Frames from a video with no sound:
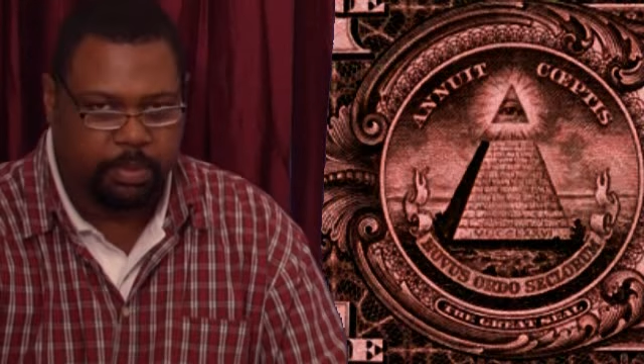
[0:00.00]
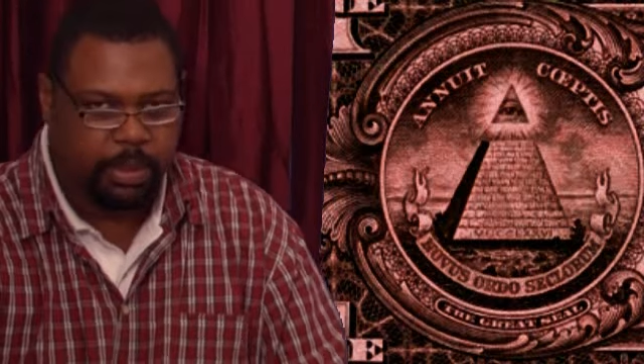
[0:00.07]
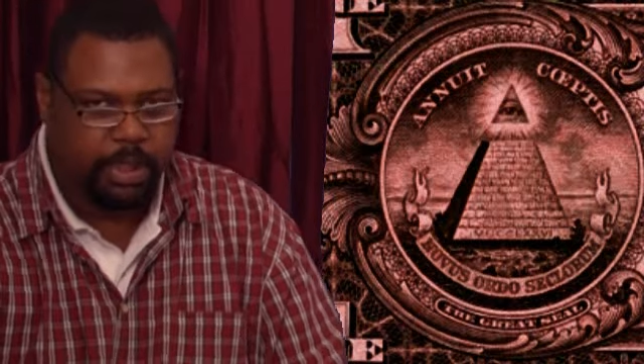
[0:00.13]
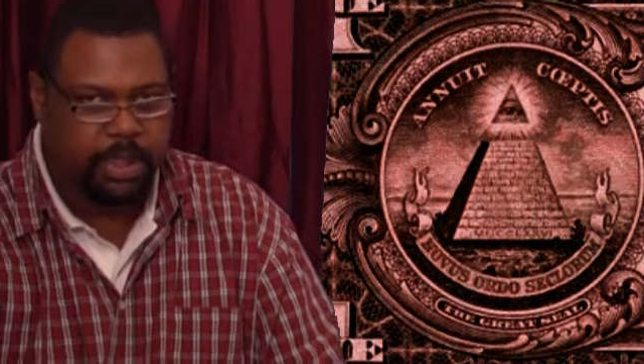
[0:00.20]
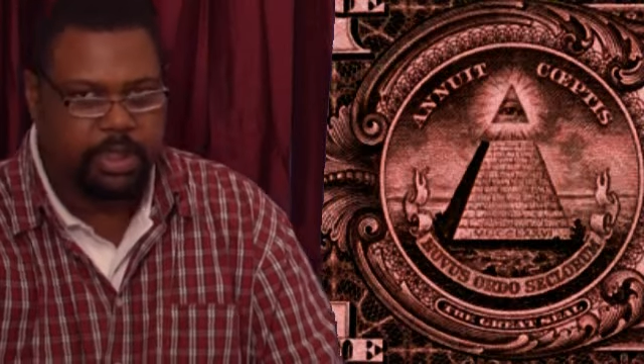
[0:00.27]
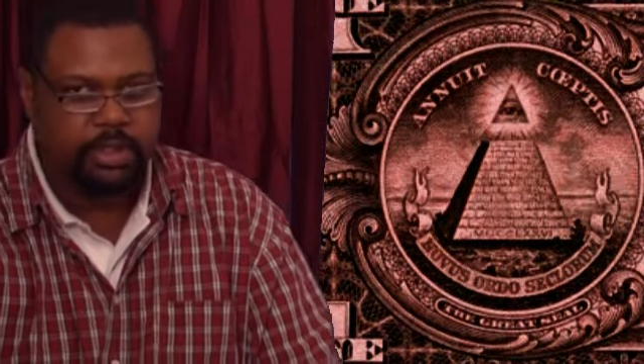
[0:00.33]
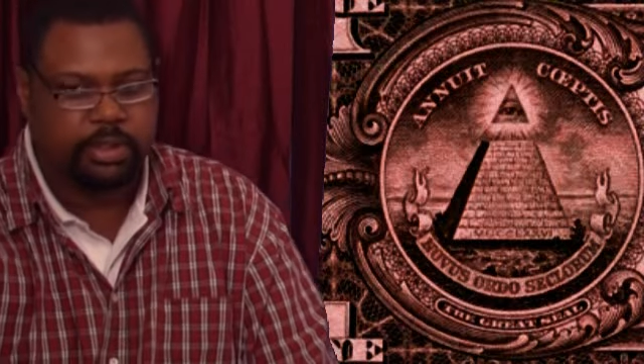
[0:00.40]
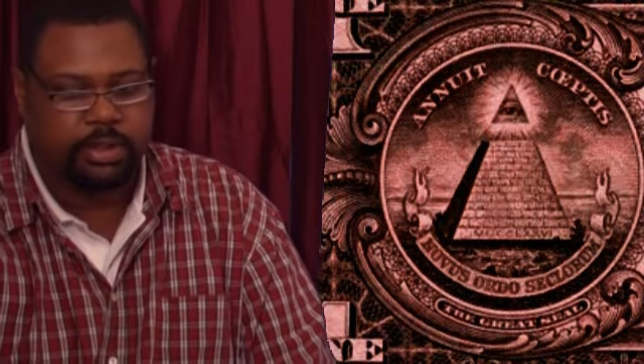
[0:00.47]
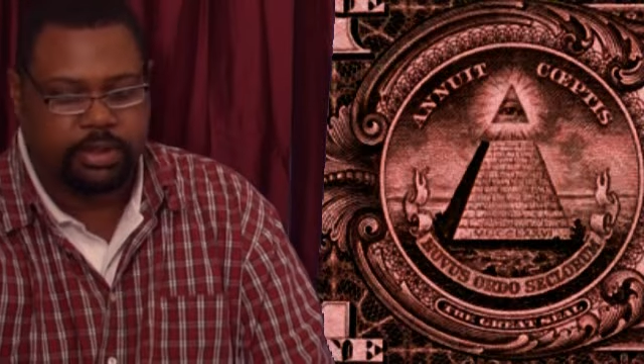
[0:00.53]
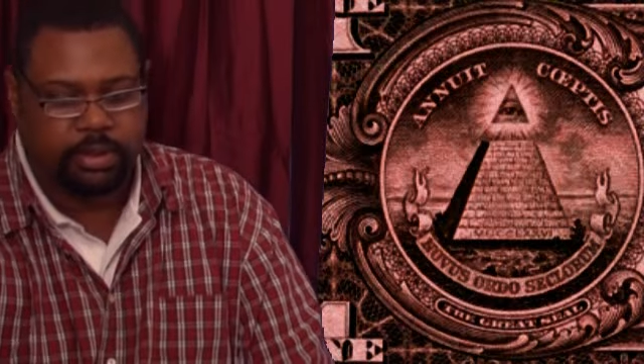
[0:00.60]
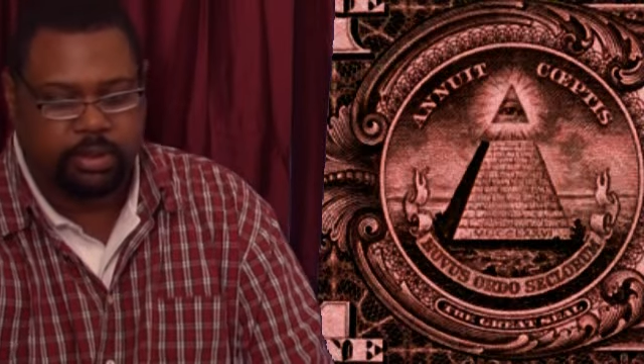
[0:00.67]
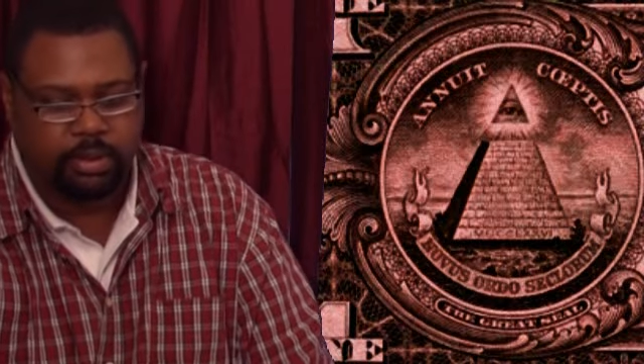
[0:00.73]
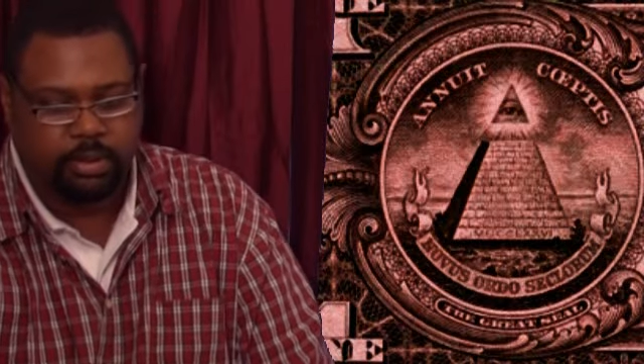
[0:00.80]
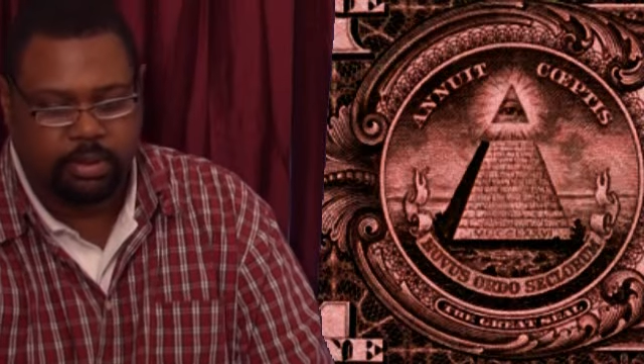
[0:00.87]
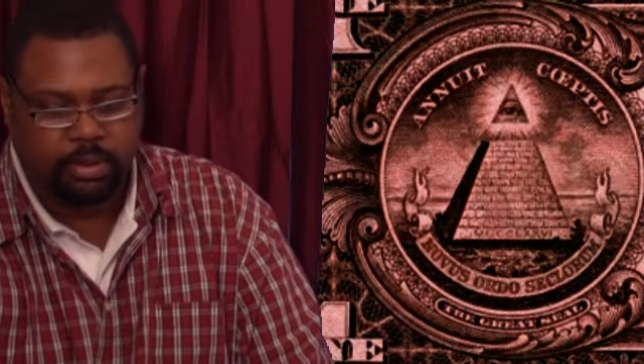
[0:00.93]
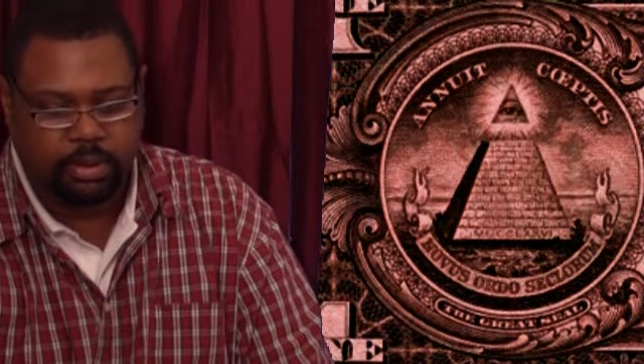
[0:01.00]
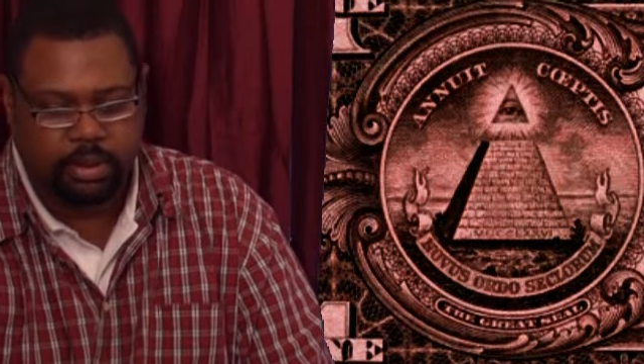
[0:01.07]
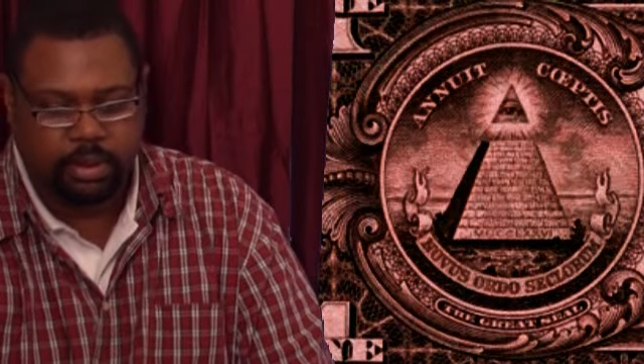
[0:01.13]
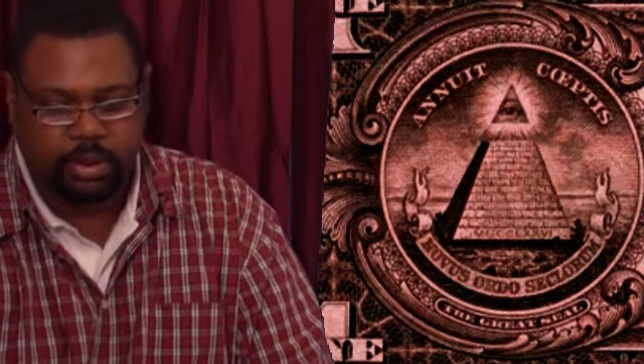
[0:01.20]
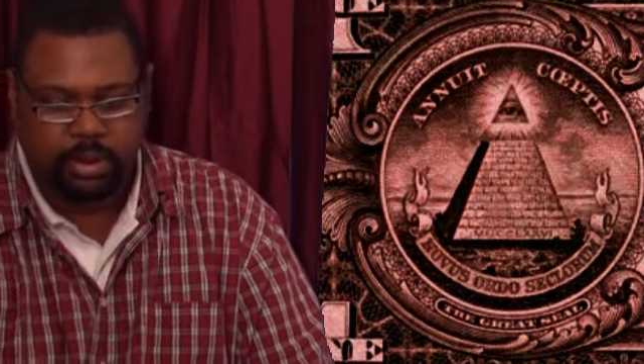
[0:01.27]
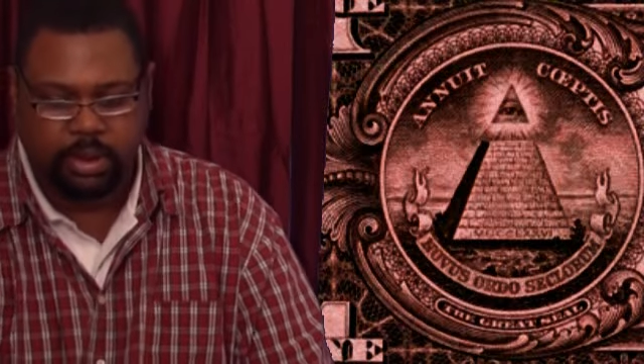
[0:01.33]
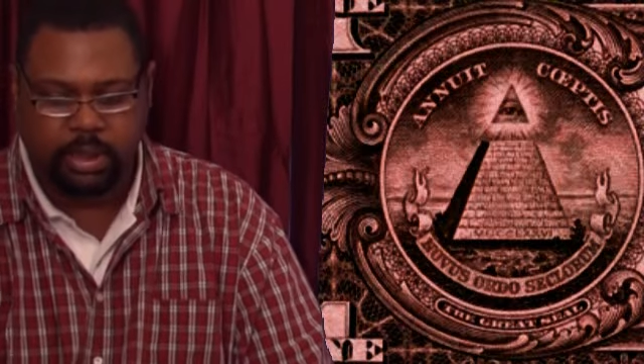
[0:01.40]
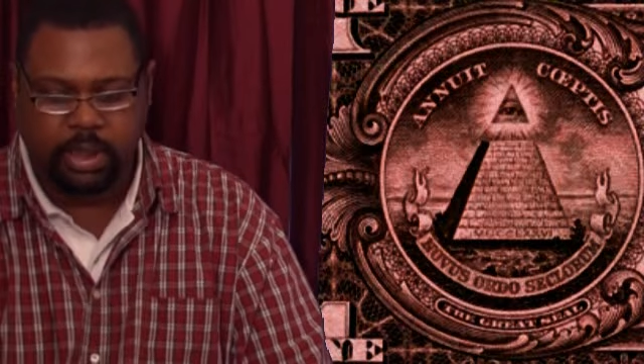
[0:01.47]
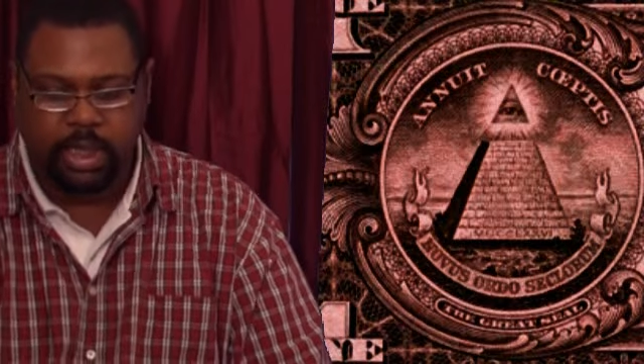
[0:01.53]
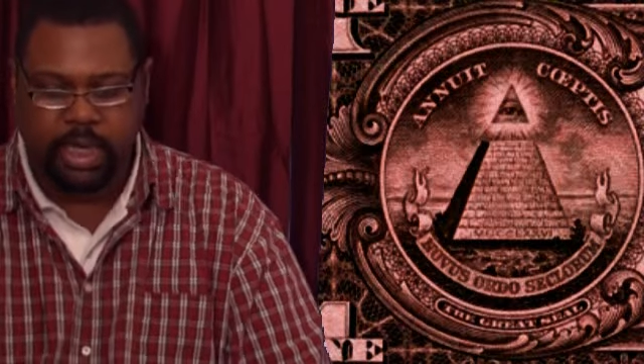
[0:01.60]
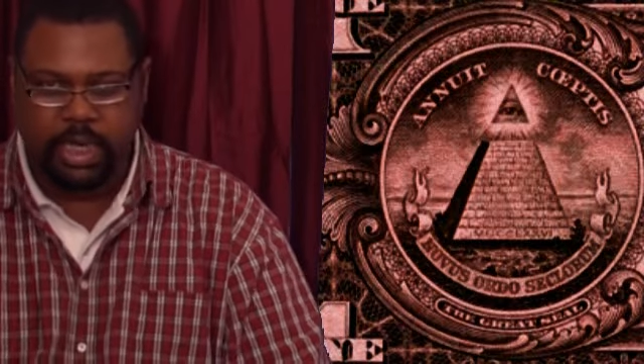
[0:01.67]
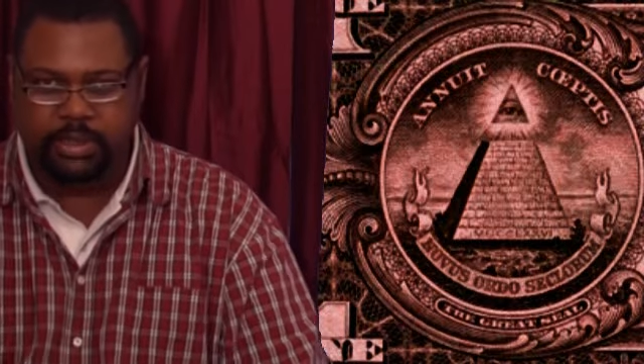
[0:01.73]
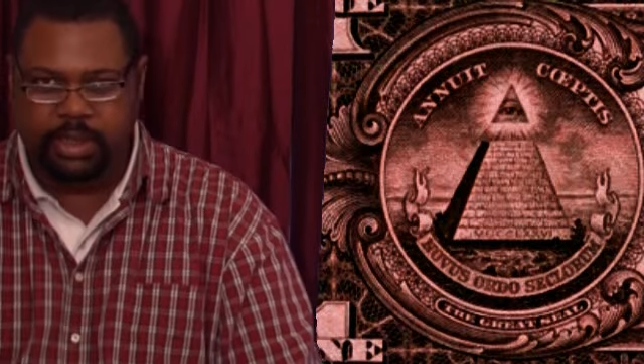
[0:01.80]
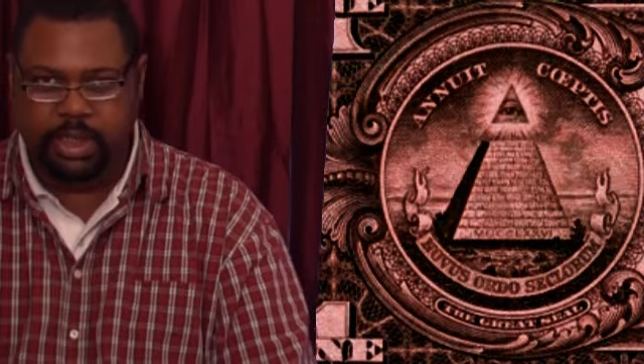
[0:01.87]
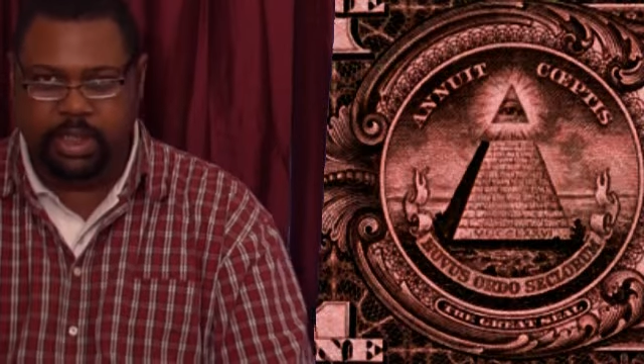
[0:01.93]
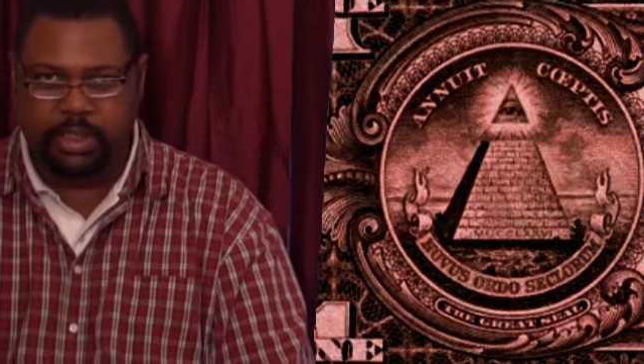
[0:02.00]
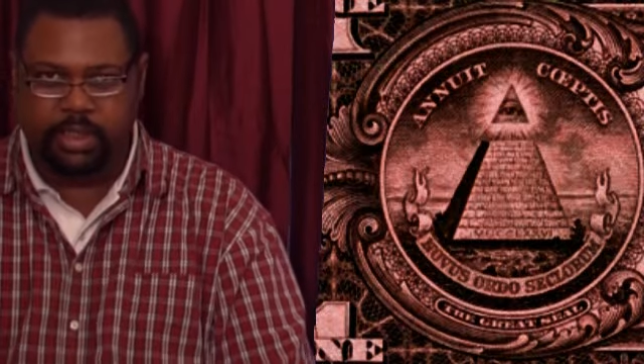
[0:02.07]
The beast has